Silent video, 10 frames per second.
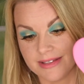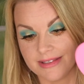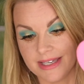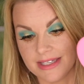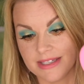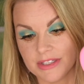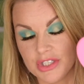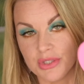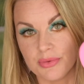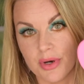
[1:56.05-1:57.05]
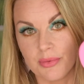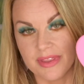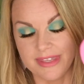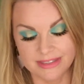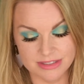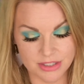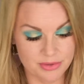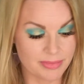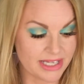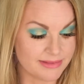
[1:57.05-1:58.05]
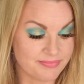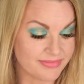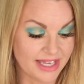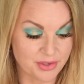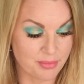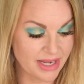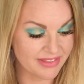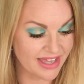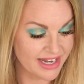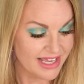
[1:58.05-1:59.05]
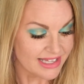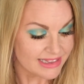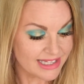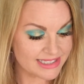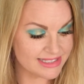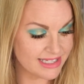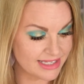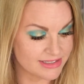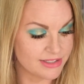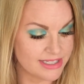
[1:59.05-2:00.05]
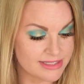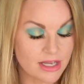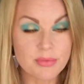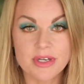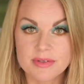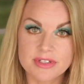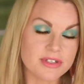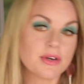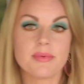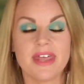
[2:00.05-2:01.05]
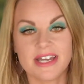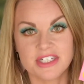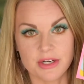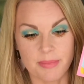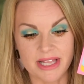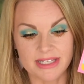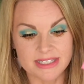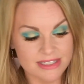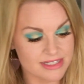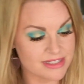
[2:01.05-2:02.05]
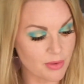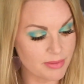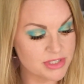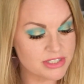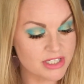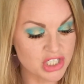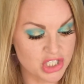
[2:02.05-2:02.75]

like duo with these two, but I don't mind that. Let's dig into this. Are we going to start with the eyeshadow palette? So I'm just gonna